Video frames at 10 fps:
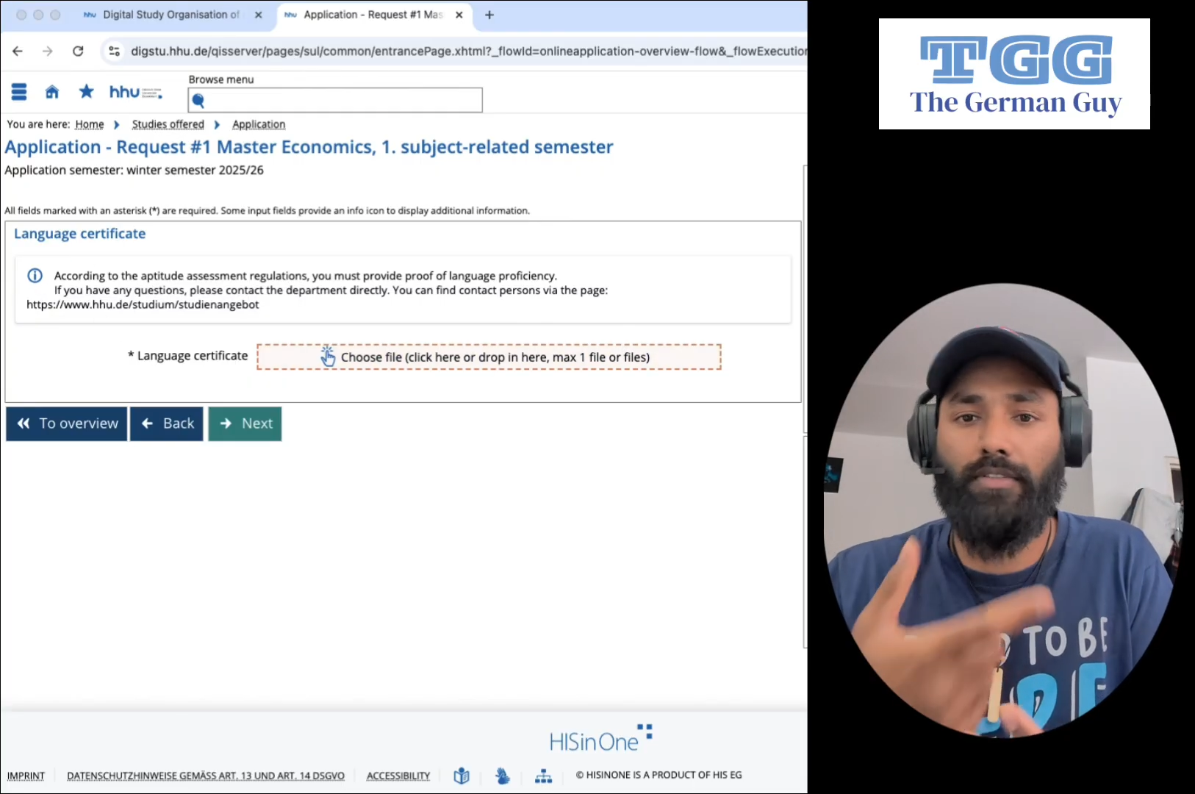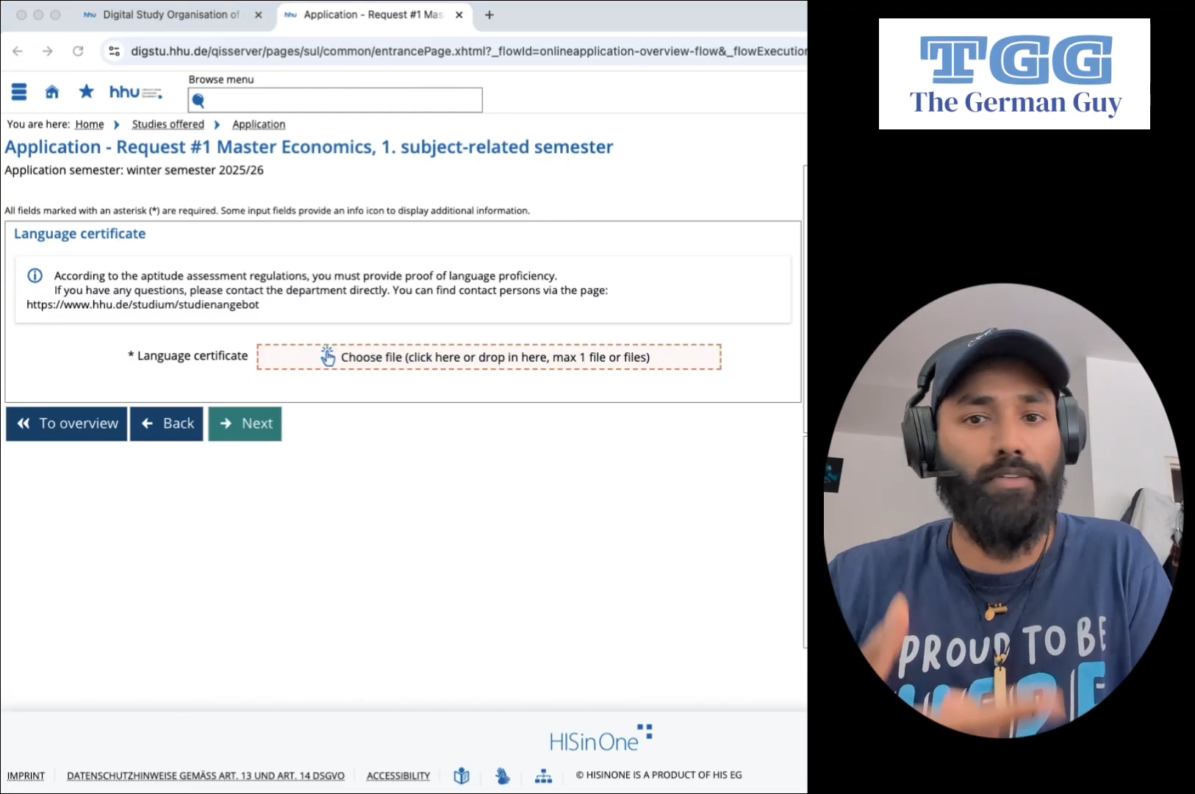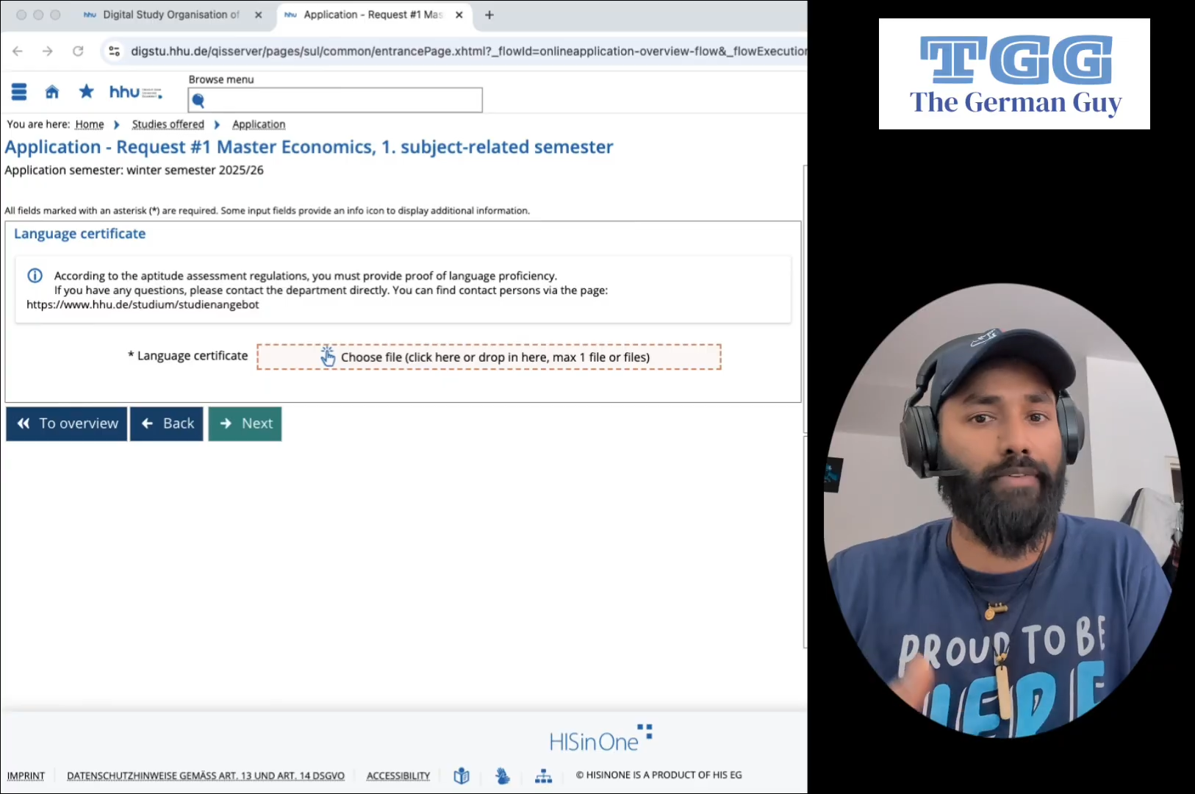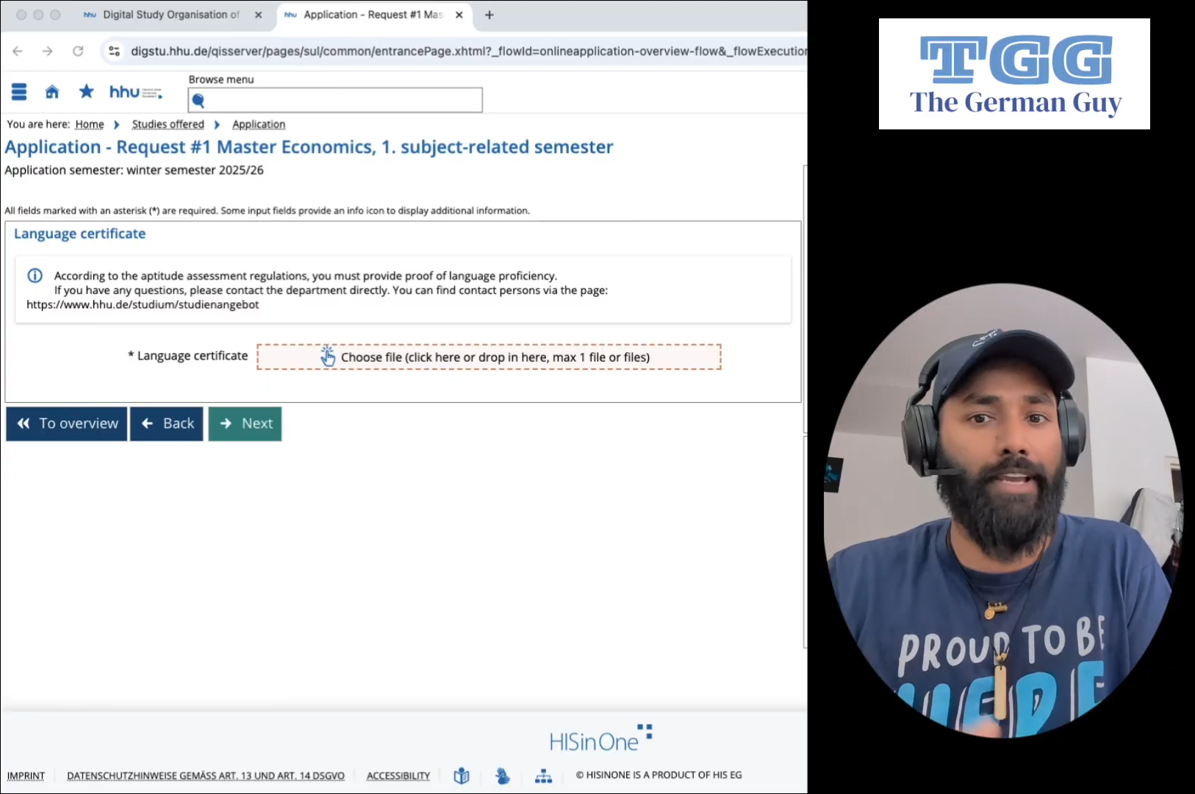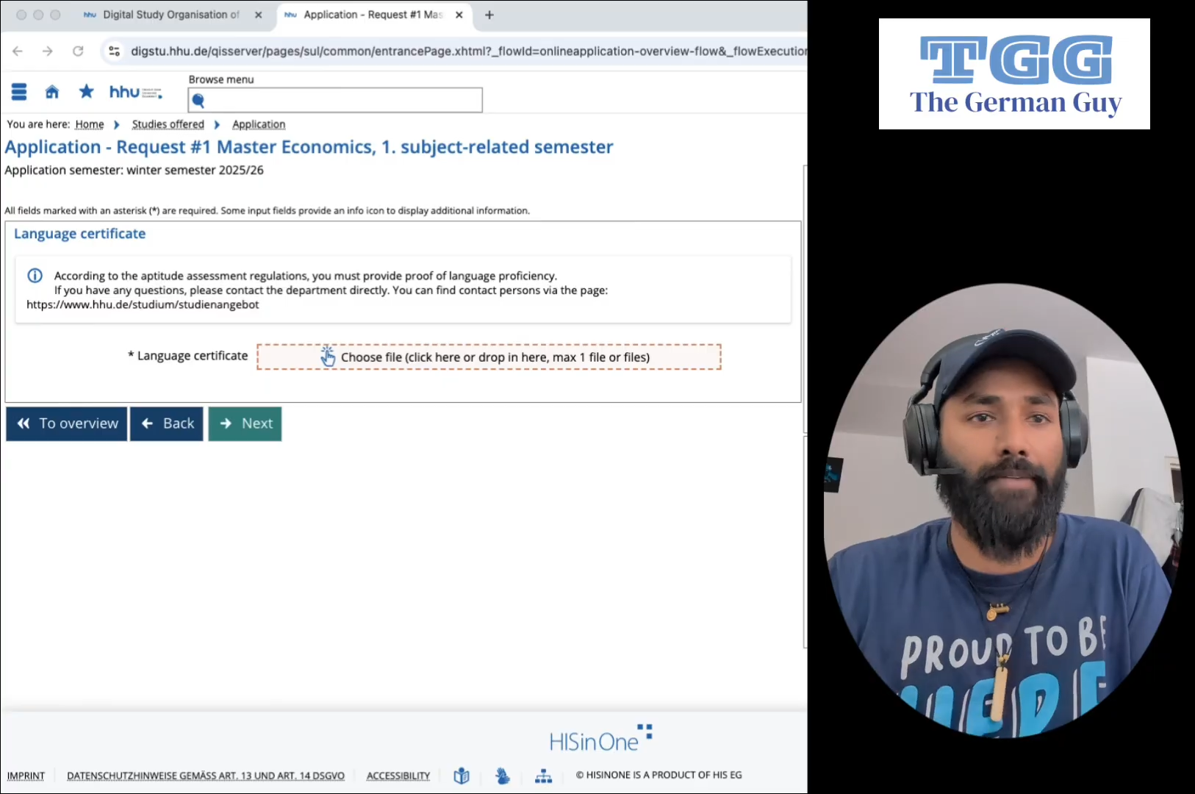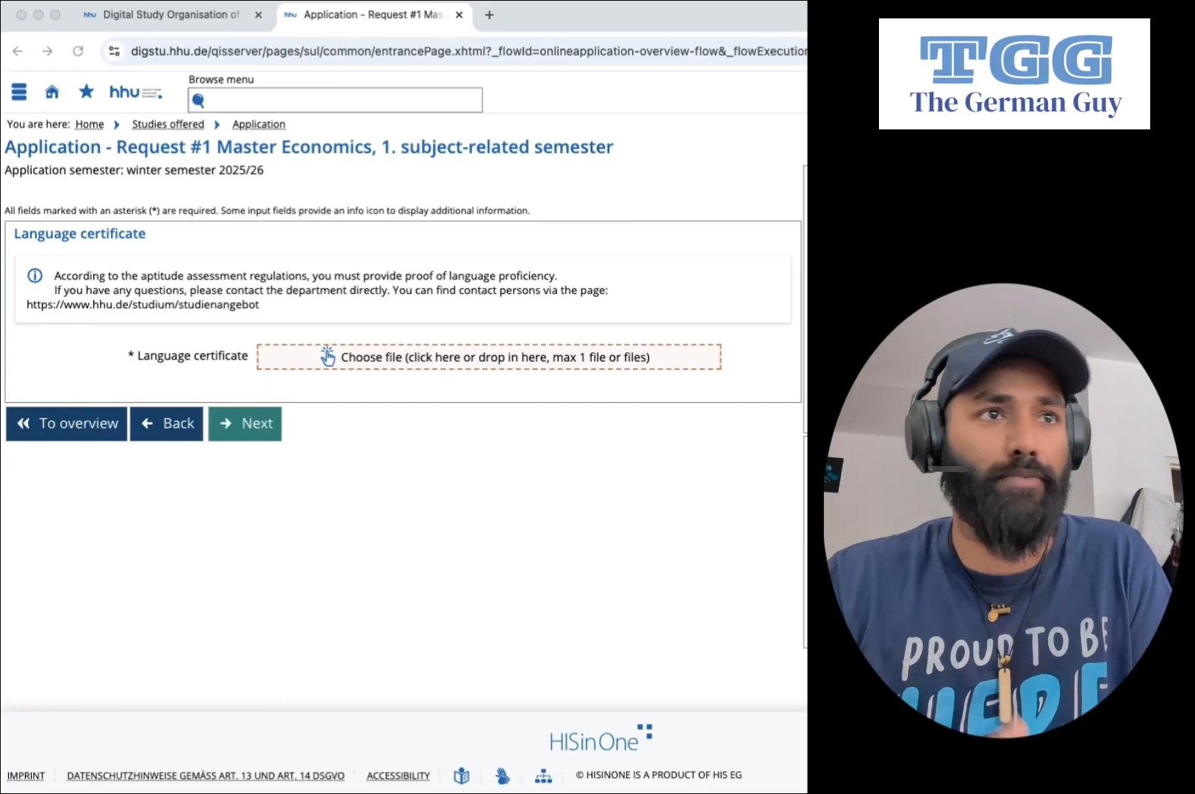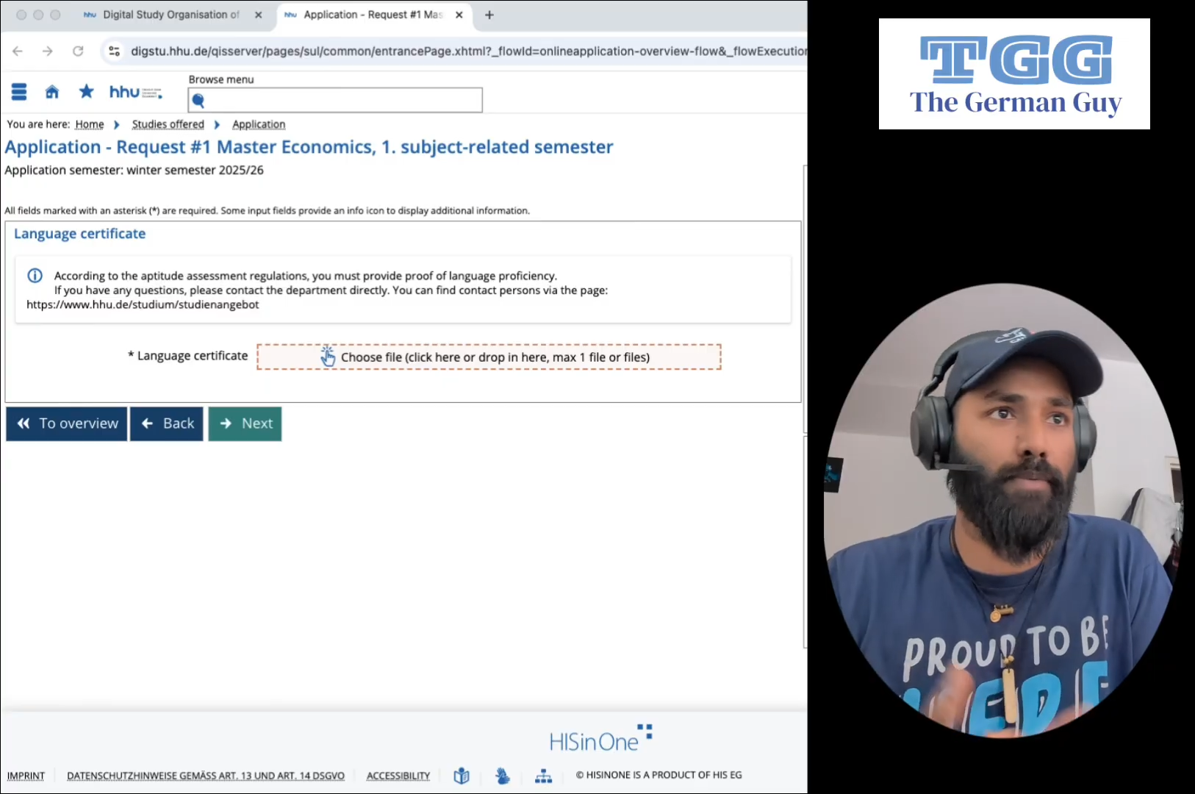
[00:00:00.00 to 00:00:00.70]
so we have